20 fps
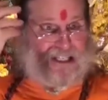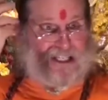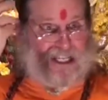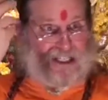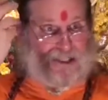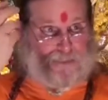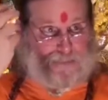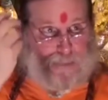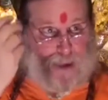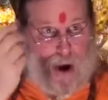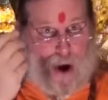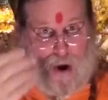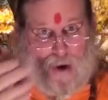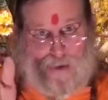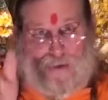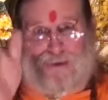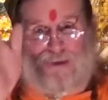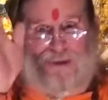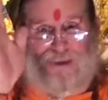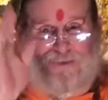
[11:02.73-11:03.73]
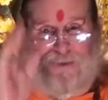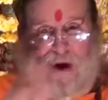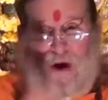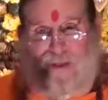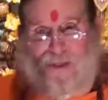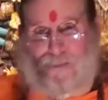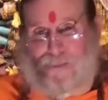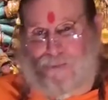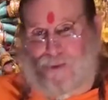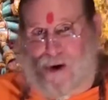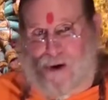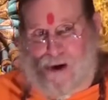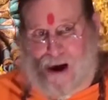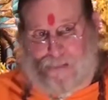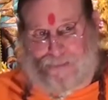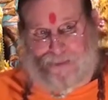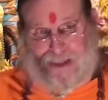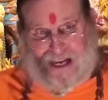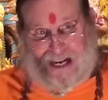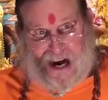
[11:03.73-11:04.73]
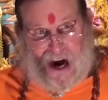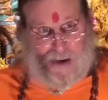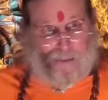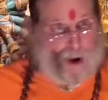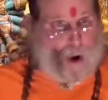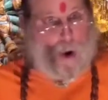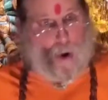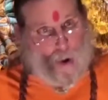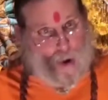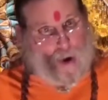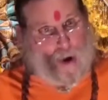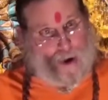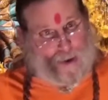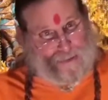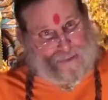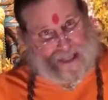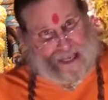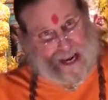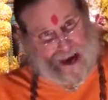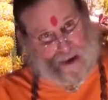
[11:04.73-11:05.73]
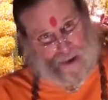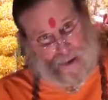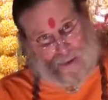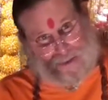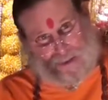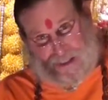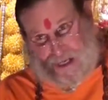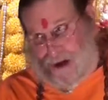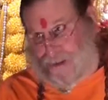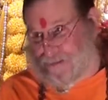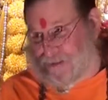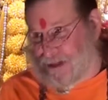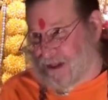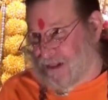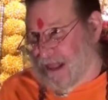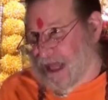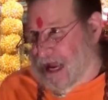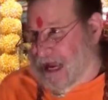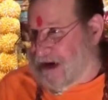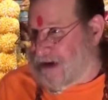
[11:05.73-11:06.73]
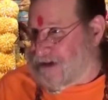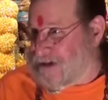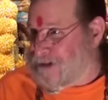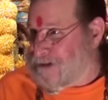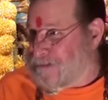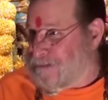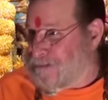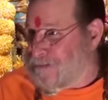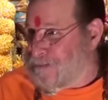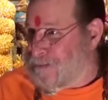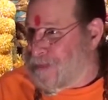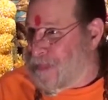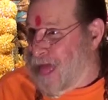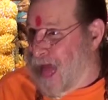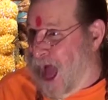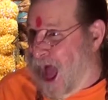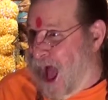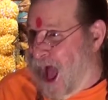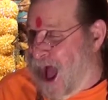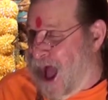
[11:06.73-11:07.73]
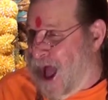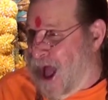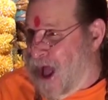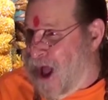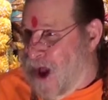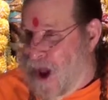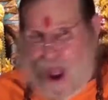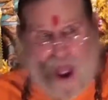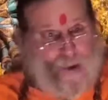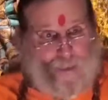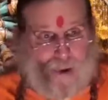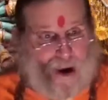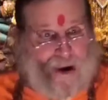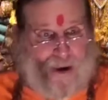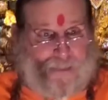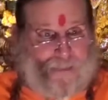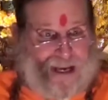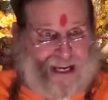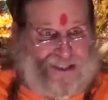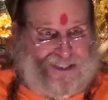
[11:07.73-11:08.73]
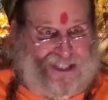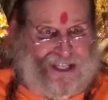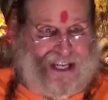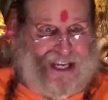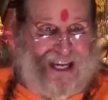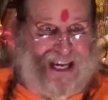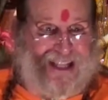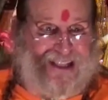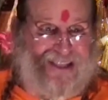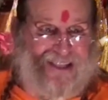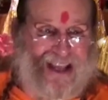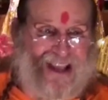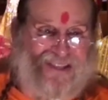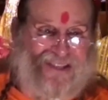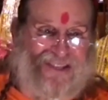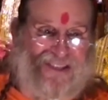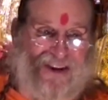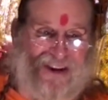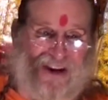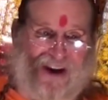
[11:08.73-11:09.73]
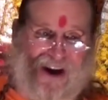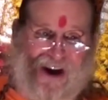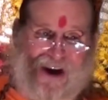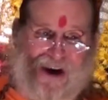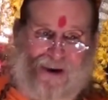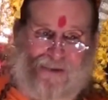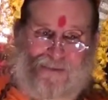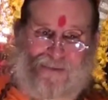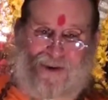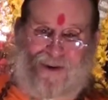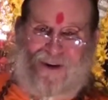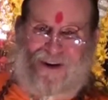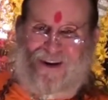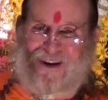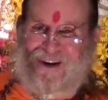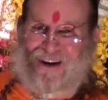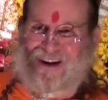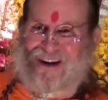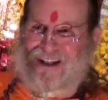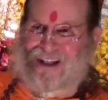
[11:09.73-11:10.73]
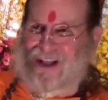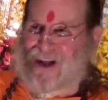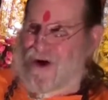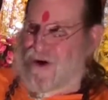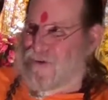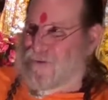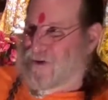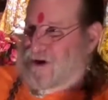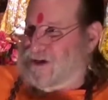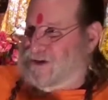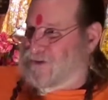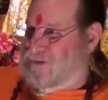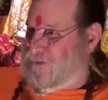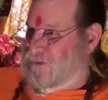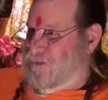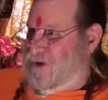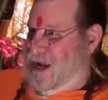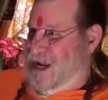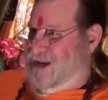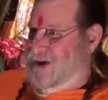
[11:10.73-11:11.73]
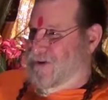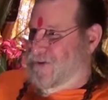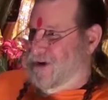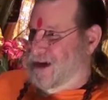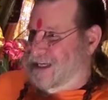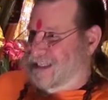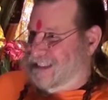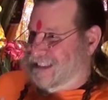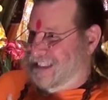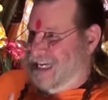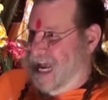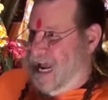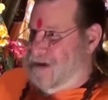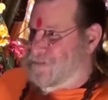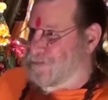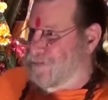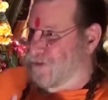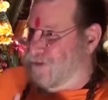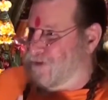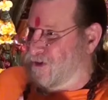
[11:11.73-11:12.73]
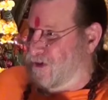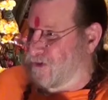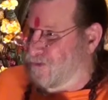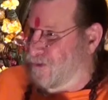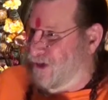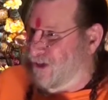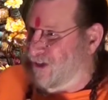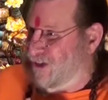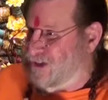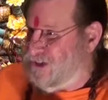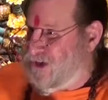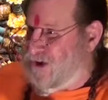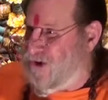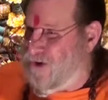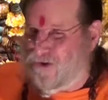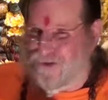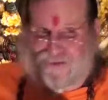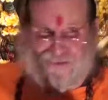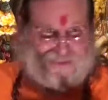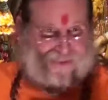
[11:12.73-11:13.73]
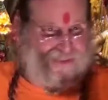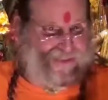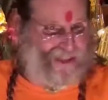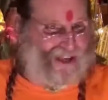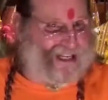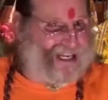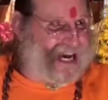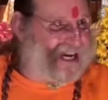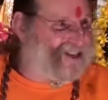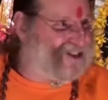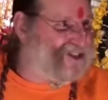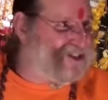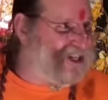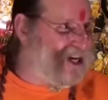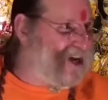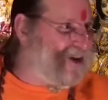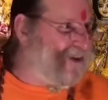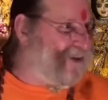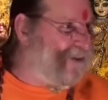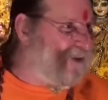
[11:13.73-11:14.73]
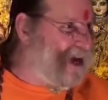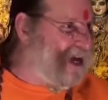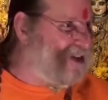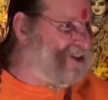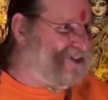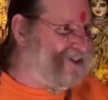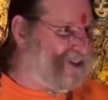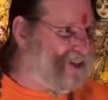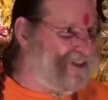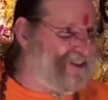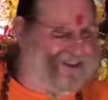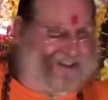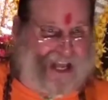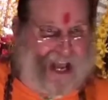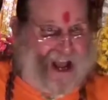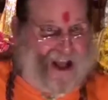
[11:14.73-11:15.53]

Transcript: dispose of all the prarabdha karma. All the arrows come to land. We are busy in nitya karma. What greater example could we show for the next generations